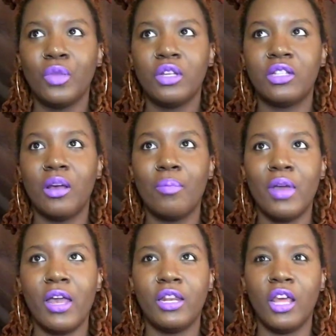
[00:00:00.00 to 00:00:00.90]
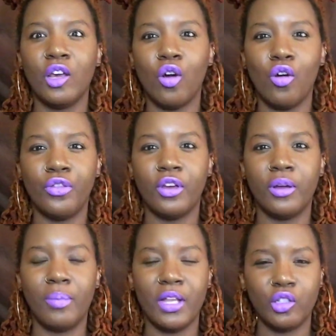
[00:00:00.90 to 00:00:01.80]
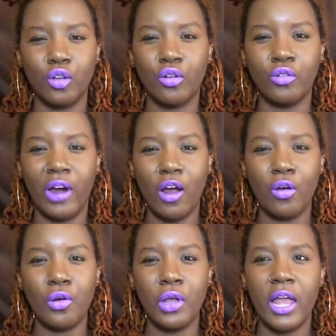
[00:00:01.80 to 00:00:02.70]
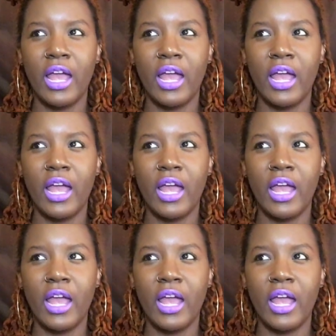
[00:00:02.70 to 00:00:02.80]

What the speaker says: Some men, they go the mental route